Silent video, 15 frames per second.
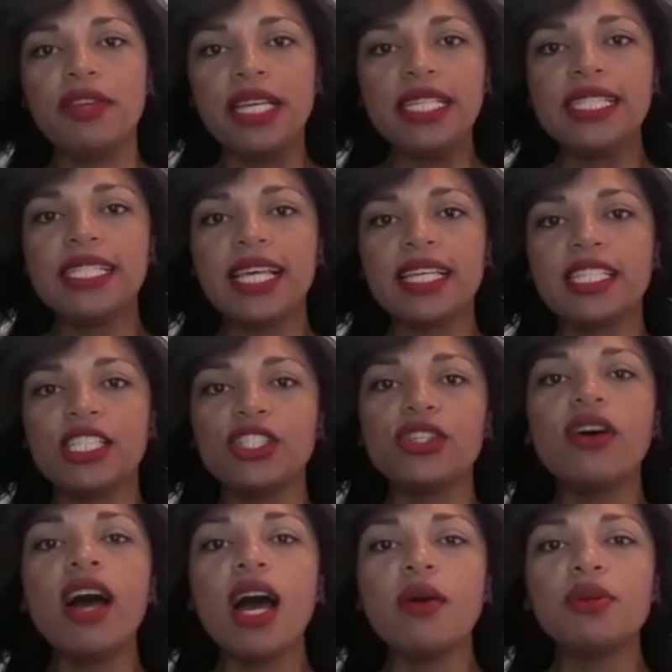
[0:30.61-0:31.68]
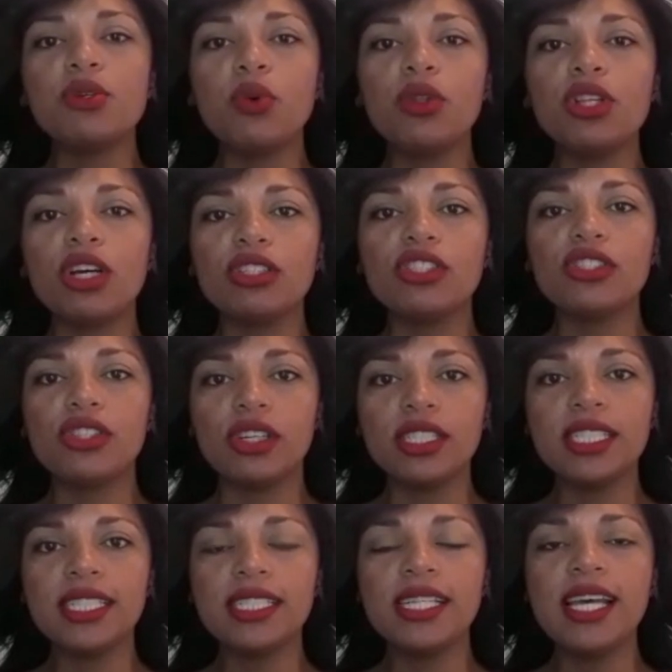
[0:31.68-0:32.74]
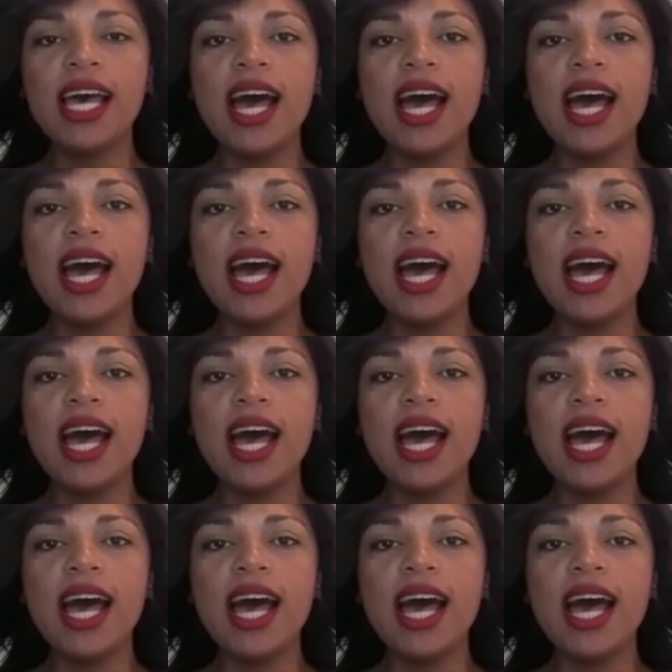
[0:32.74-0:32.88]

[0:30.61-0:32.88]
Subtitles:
insight into how it all got started,